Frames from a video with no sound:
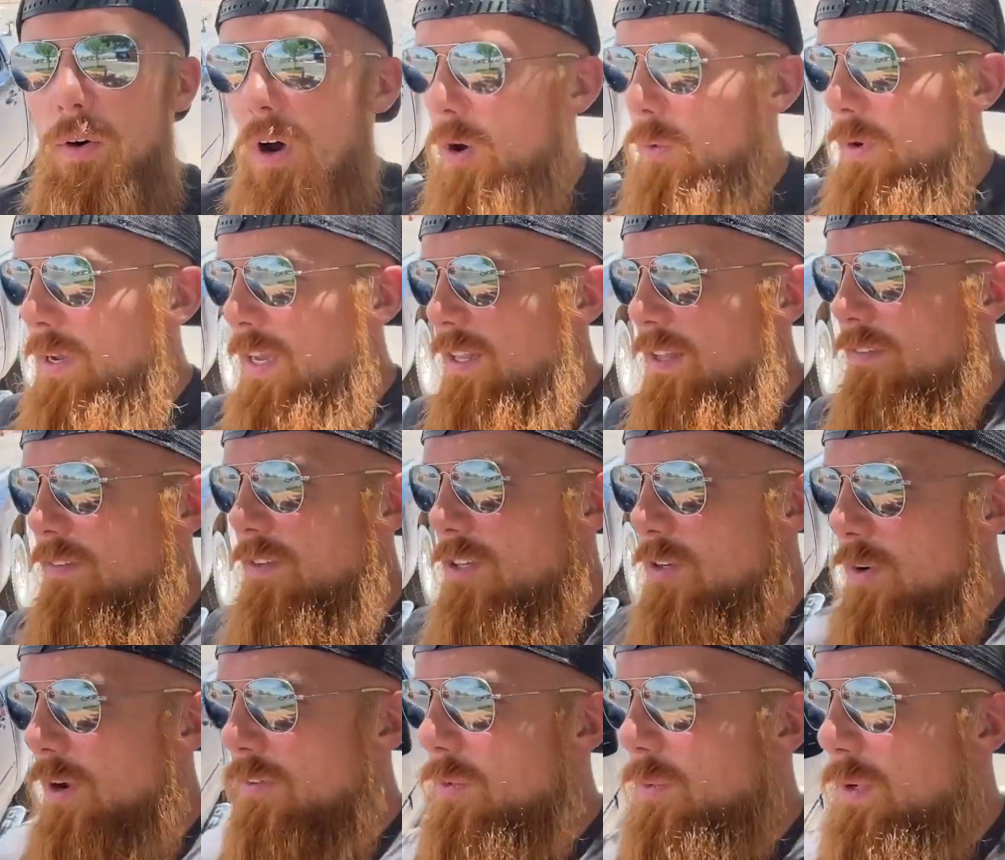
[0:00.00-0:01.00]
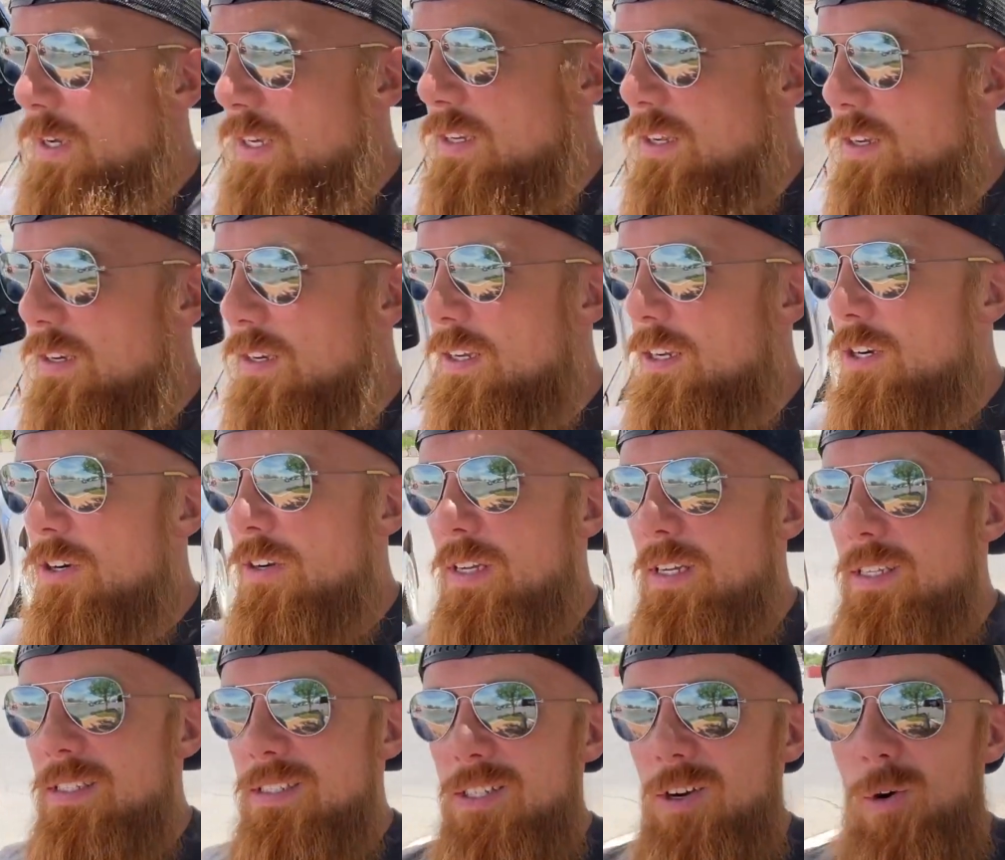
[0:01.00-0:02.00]
All we got left to do after we get done here
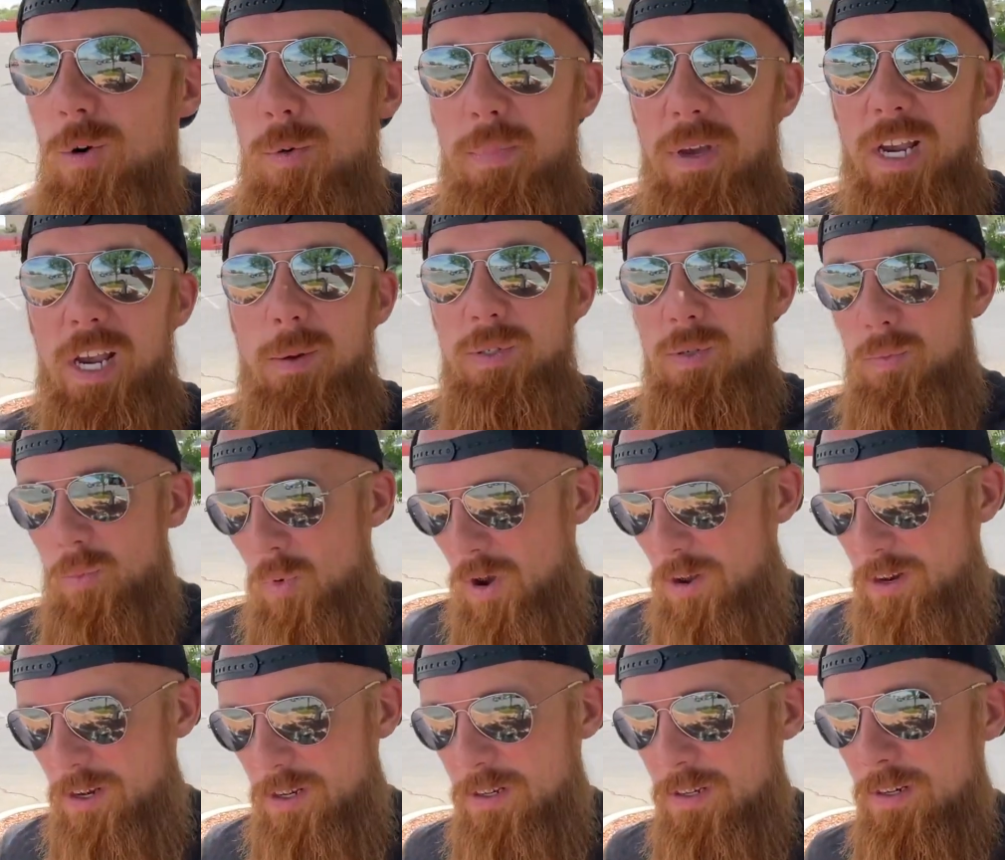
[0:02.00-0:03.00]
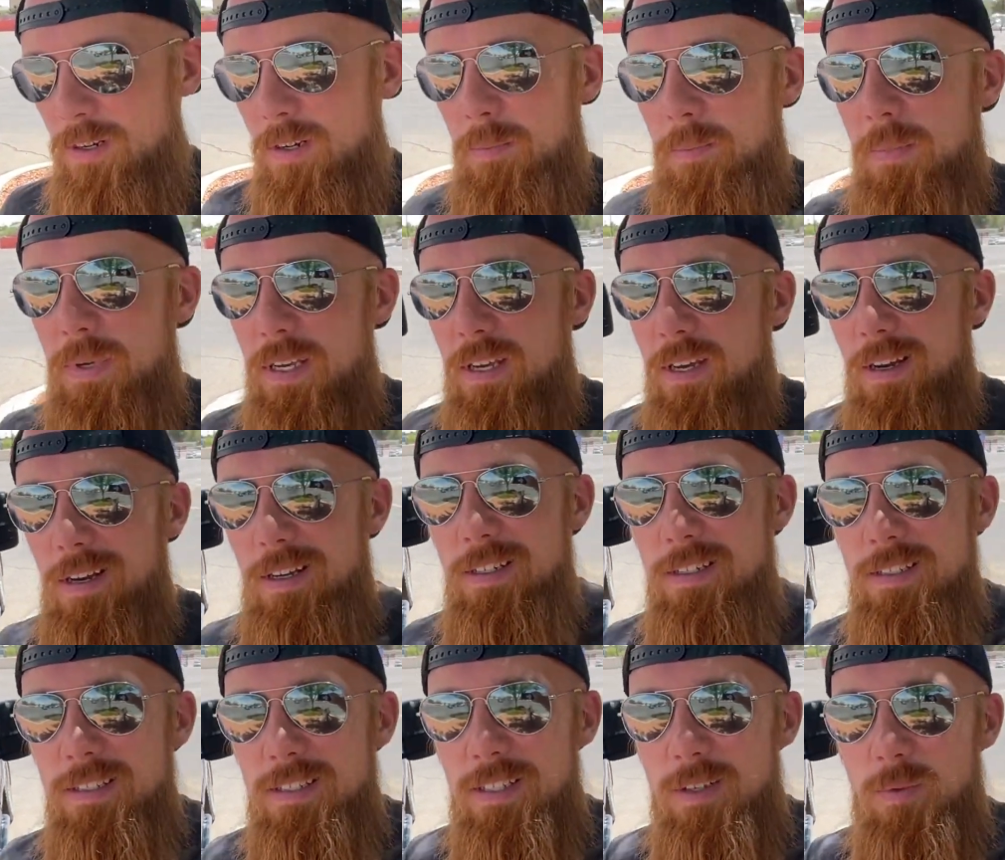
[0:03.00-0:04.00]
is go and pick up some water
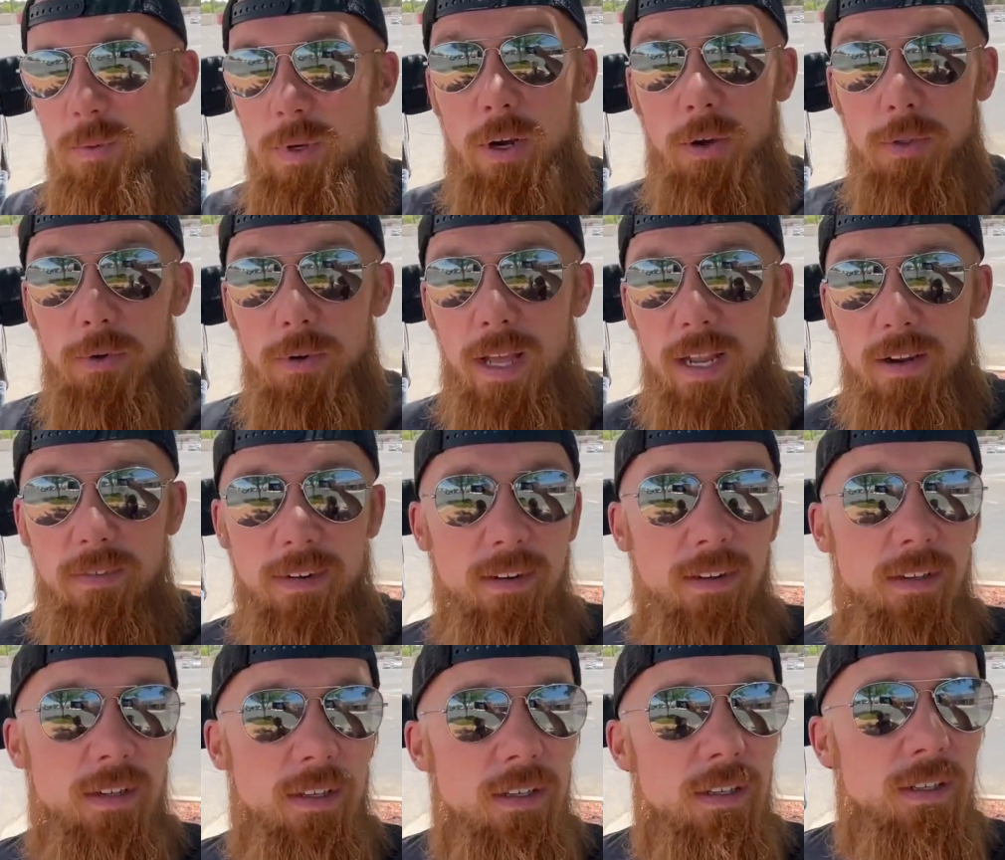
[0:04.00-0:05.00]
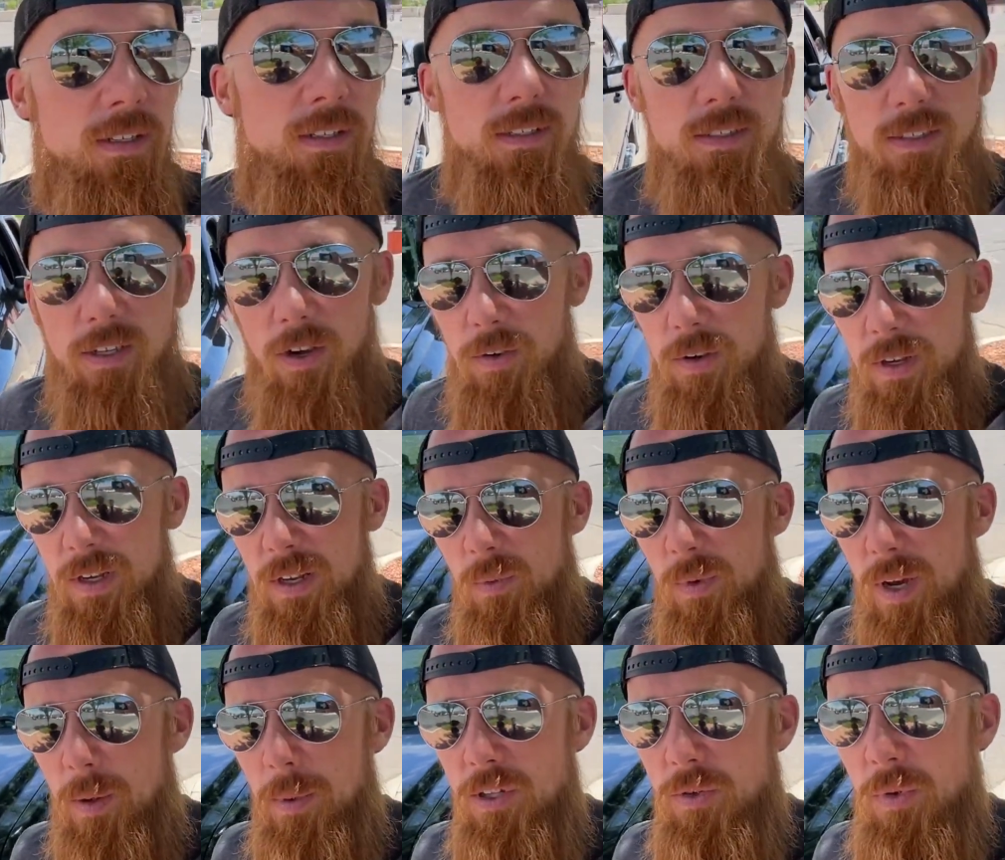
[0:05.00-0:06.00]
because we go through a lot of it. So
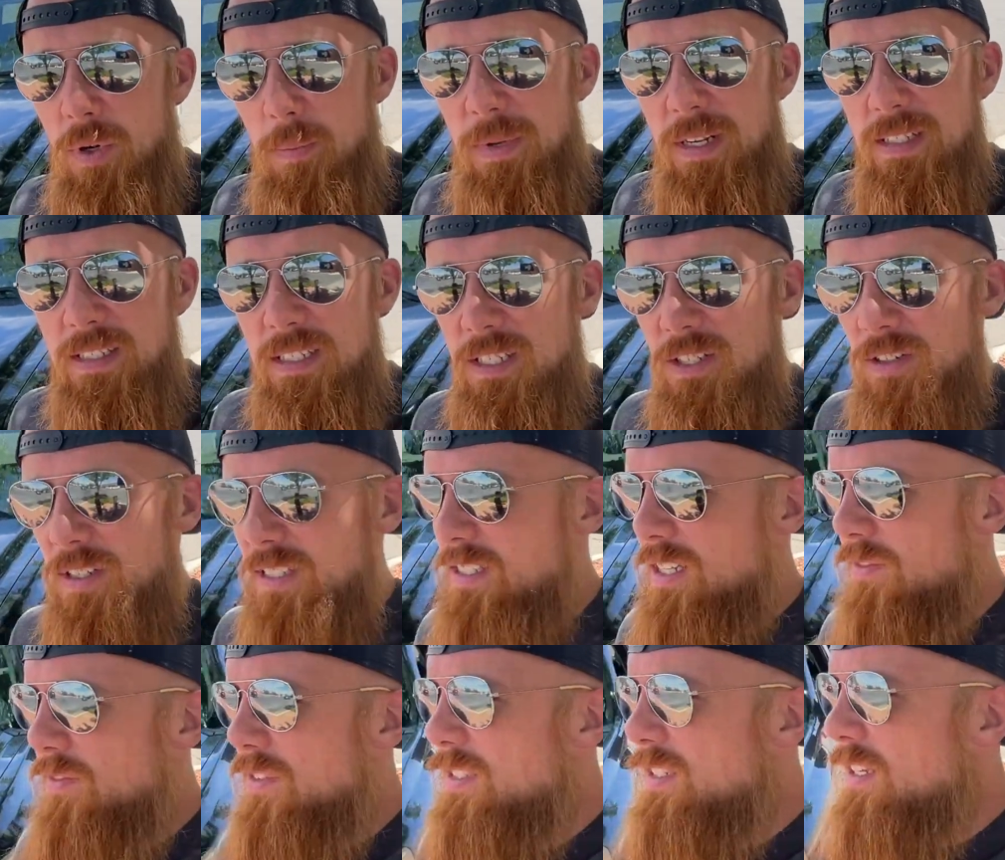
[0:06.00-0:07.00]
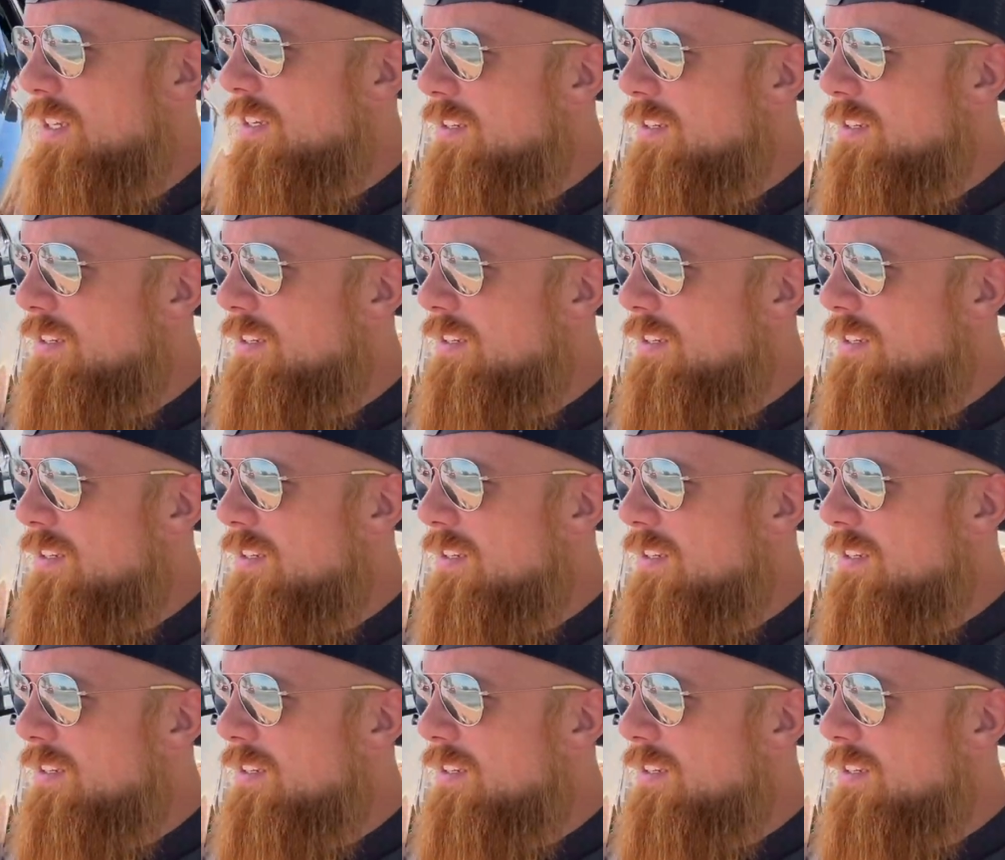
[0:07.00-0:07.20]
we got about 20 minutes until this stuff is done.